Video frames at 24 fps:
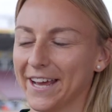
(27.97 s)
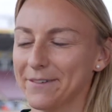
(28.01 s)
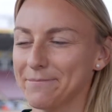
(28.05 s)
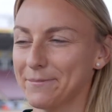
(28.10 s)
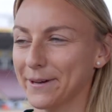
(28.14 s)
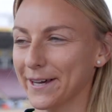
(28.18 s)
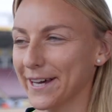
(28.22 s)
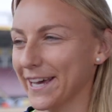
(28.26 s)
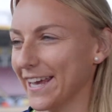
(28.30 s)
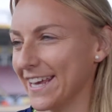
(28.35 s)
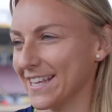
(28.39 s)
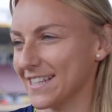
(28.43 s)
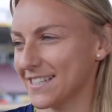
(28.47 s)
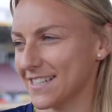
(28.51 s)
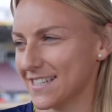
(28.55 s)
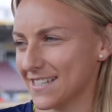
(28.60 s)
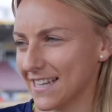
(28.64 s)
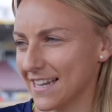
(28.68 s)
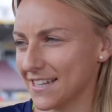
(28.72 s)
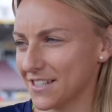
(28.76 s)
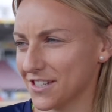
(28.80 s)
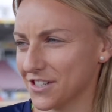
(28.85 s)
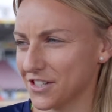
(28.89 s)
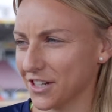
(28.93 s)
But
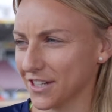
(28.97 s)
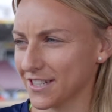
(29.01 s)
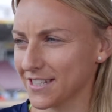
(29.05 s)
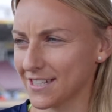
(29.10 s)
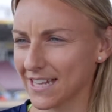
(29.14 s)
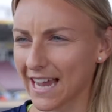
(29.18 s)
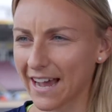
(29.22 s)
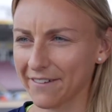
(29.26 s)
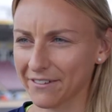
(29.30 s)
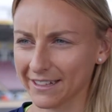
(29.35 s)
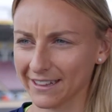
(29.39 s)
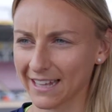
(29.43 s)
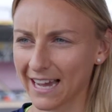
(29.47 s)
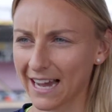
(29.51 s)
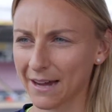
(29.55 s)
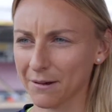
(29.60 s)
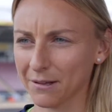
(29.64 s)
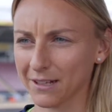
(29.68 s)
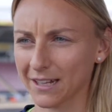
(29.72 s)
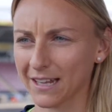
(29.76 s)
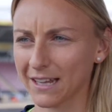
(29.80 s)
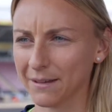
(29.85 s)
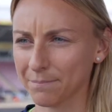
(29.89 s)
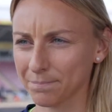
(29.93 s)
it's just having that
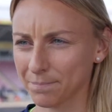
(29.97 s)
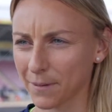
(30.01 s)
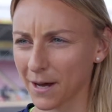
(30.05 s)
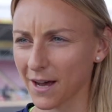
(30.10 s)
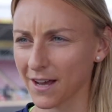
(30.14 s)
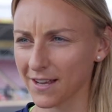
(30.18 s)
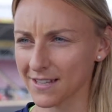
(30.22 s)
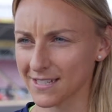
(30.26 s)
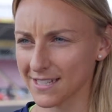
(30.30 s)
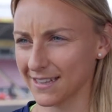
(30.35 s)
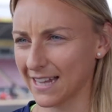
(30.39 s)
buzz